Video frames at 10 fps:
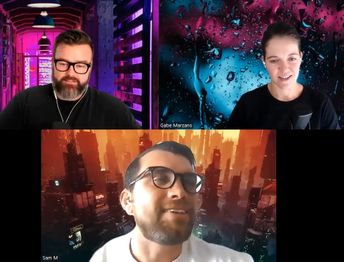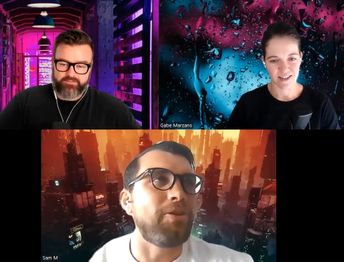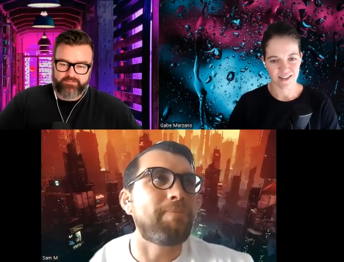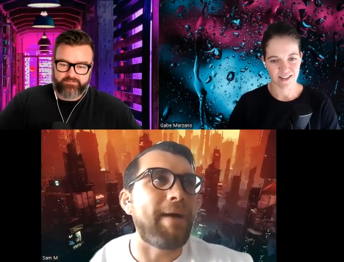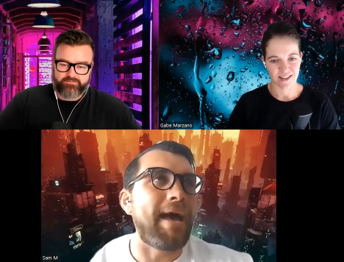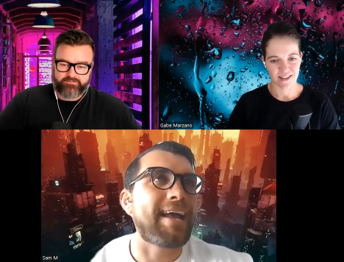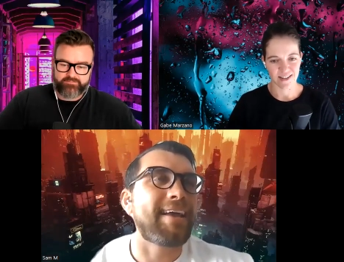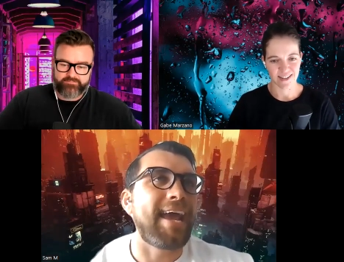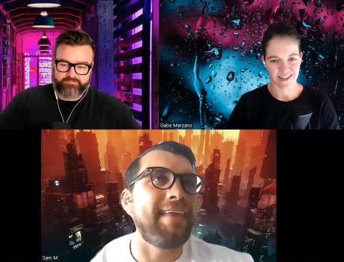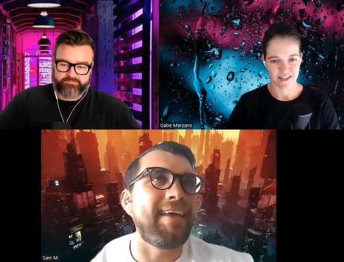Speaker 1: So I look
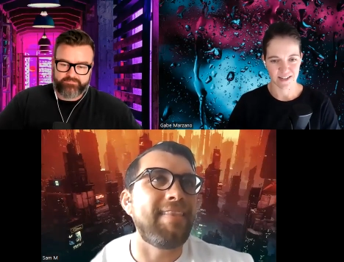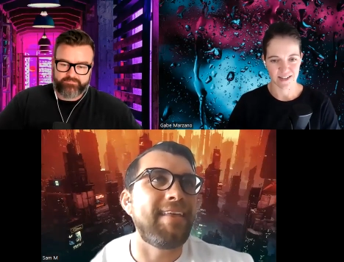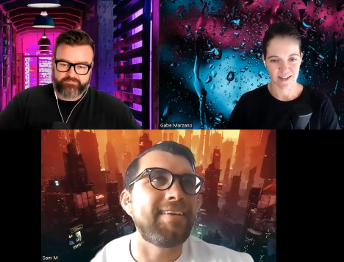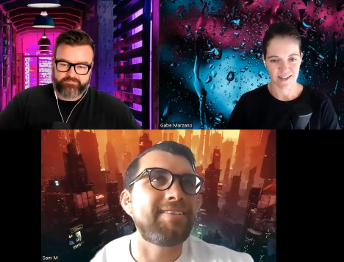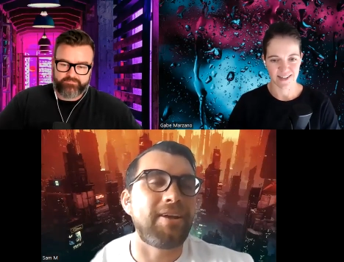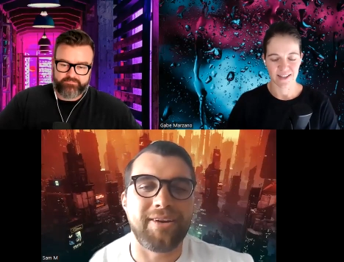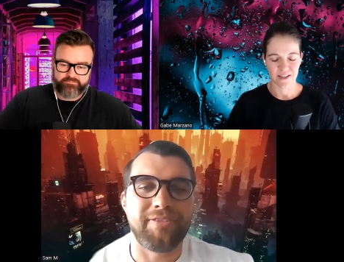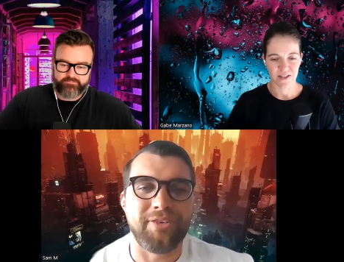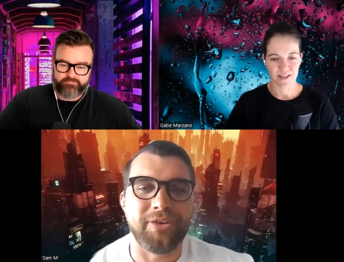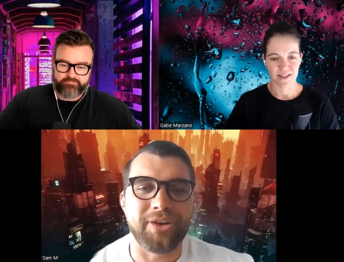back and then there's
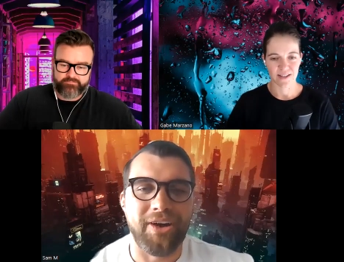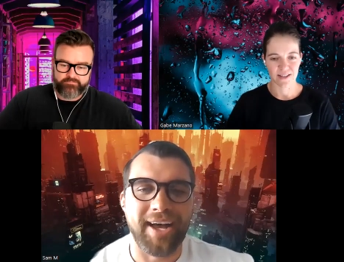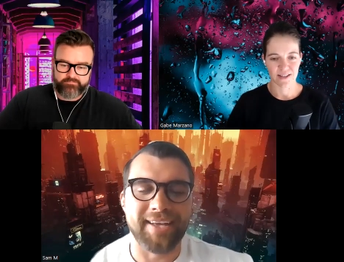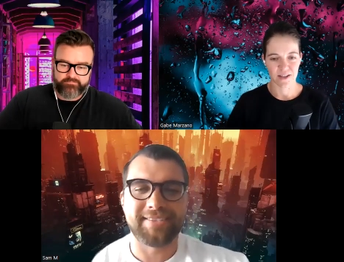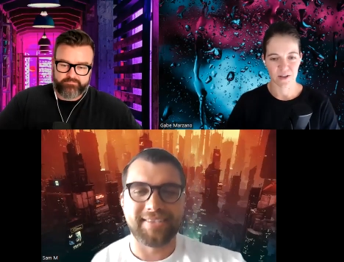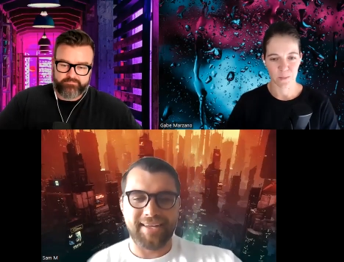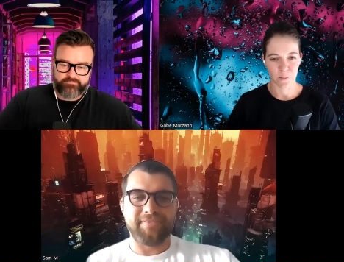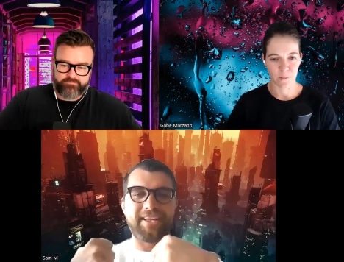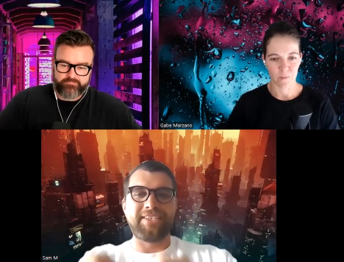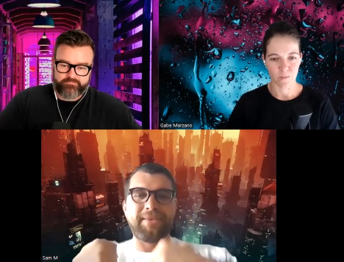three or four guys.
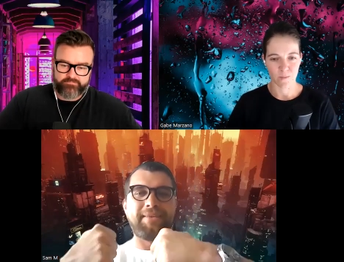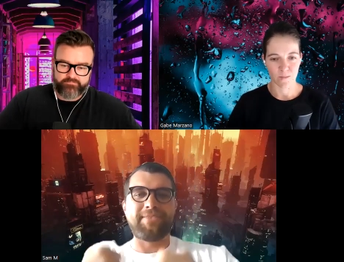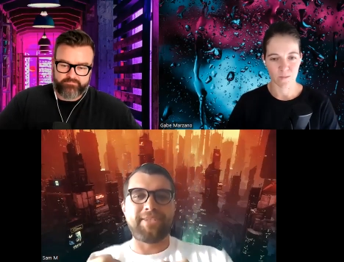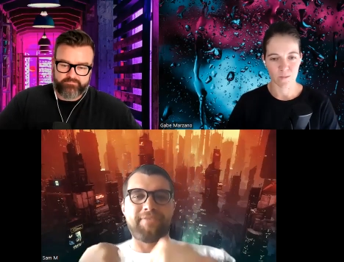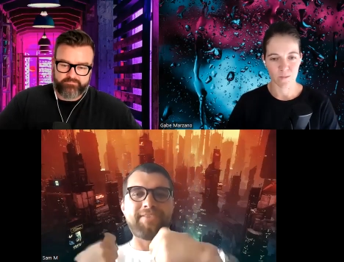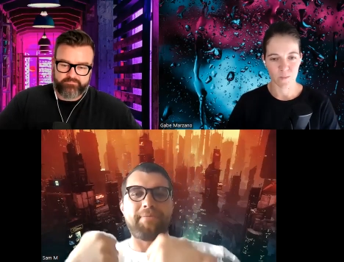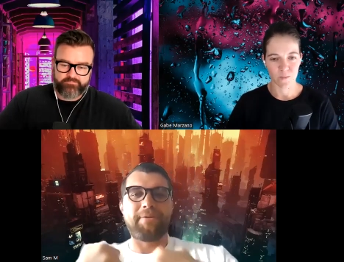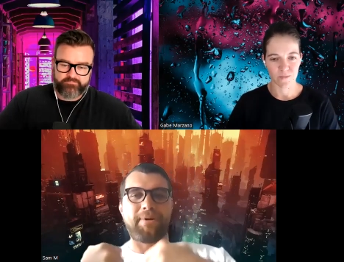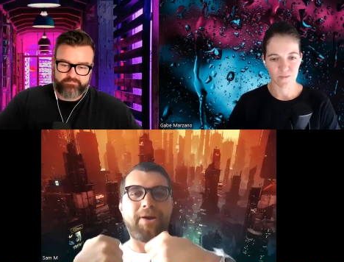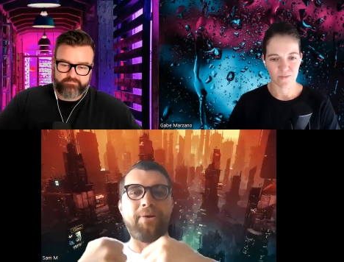They've jibbed themselves
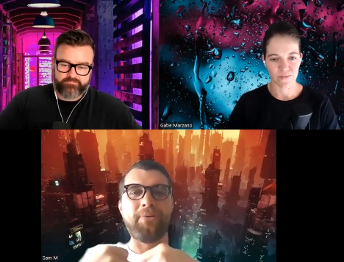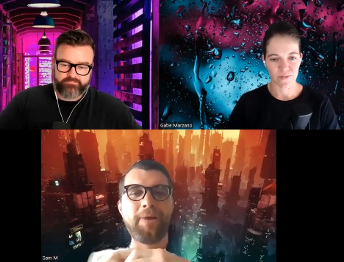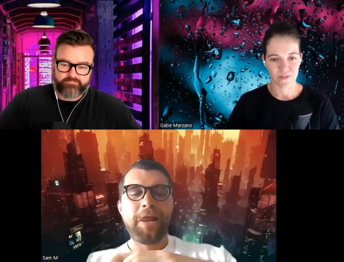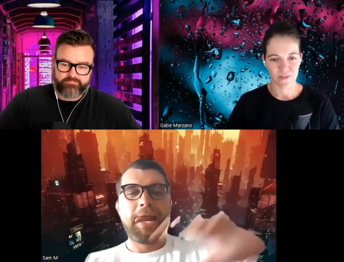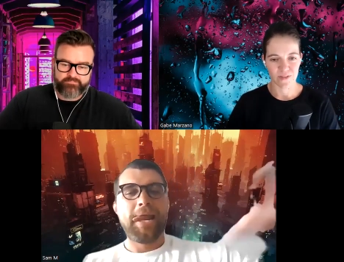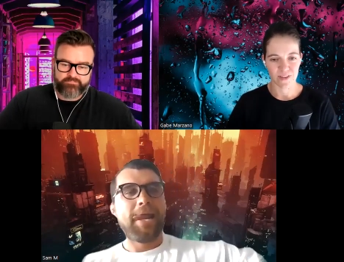up the pole.